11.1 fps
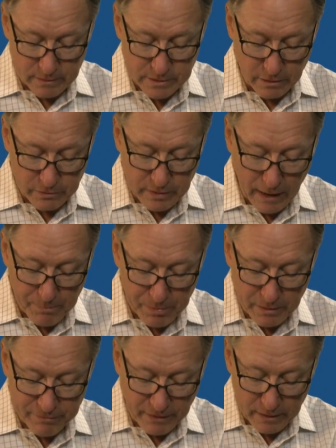So top of
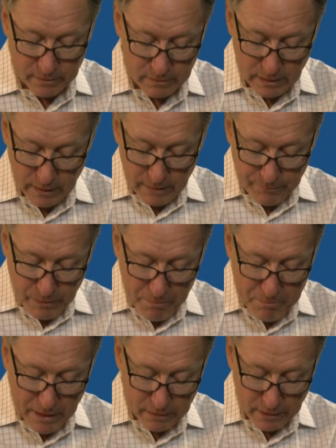the funnel,
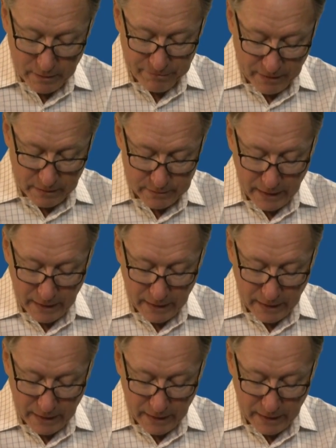middle of the funnel.